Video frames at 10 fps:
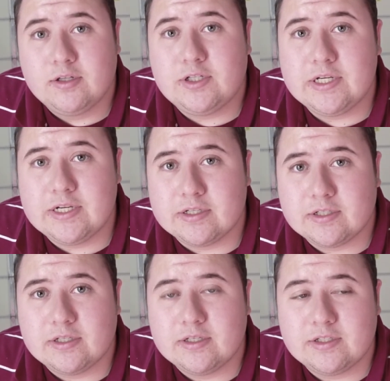
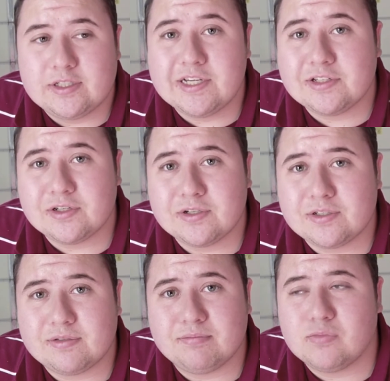Jeez,
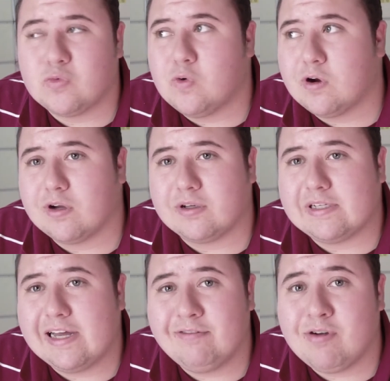scissors were
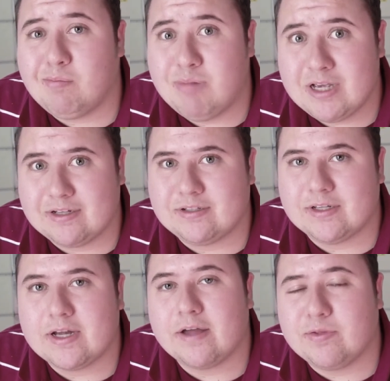kind of a bitch
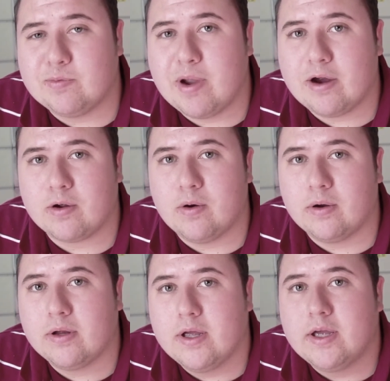to cut through
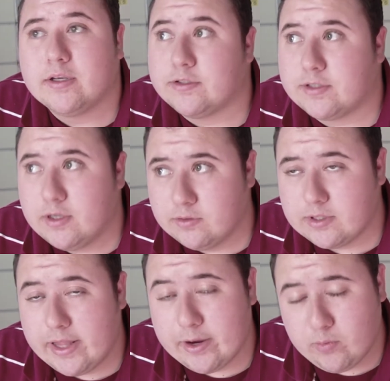paracord. Excuse
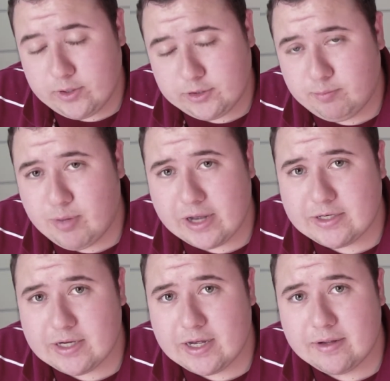the language,
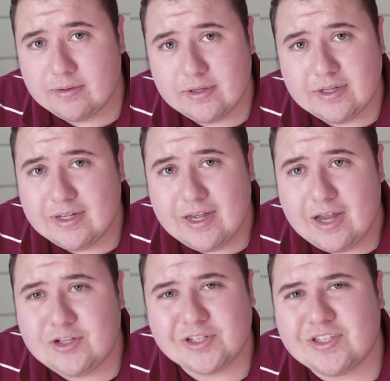but uh,
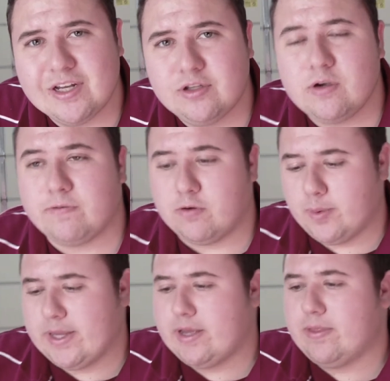it just didn't do it for
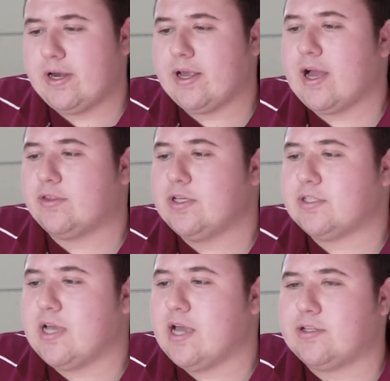me. And then I got
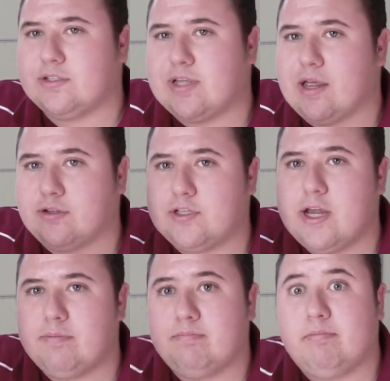these guys, and it's like
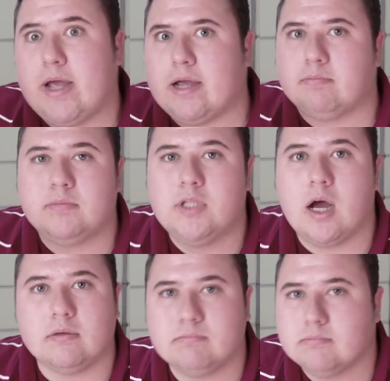snip, bam,
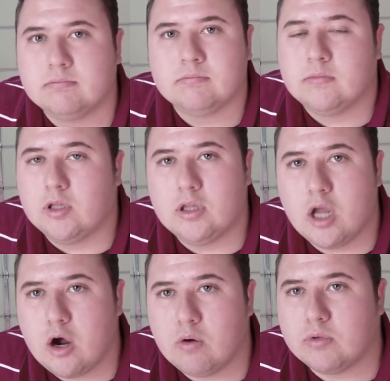done.
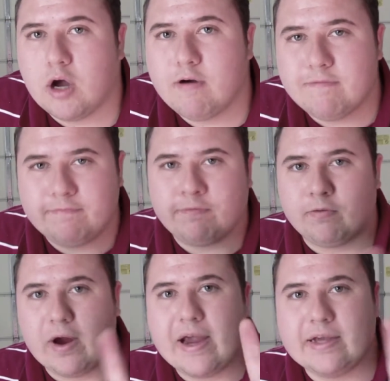No, no
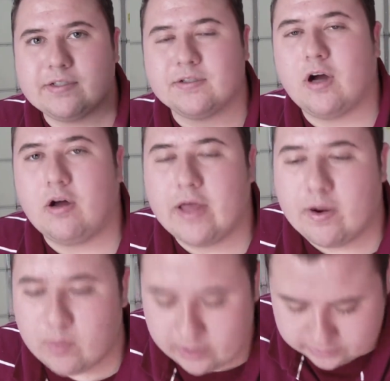phrase and all
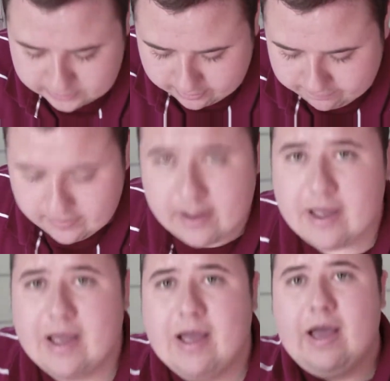that weird stuff.
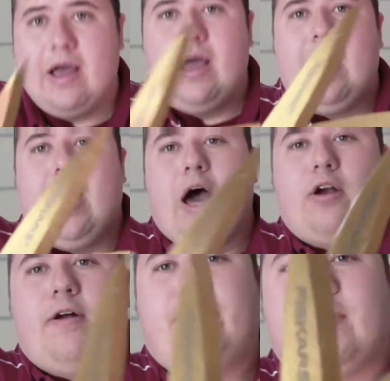I
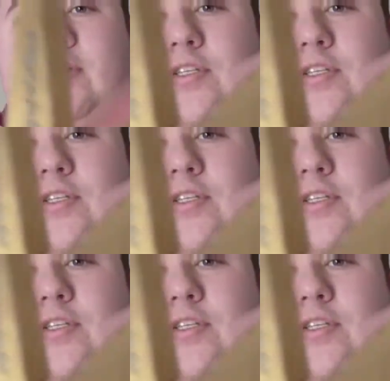don't know if you can